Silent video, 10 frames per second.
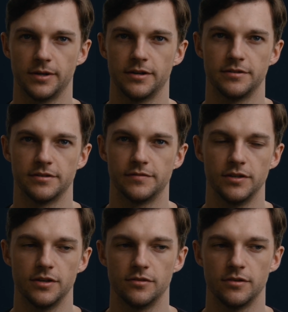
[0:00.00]
about in this
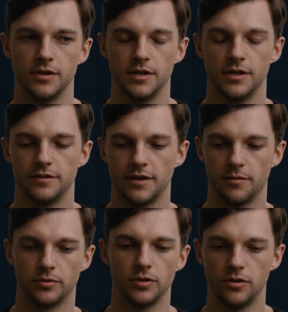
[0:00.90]
video
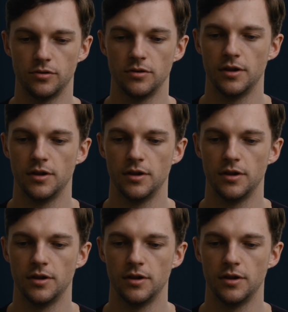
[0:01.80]
down below.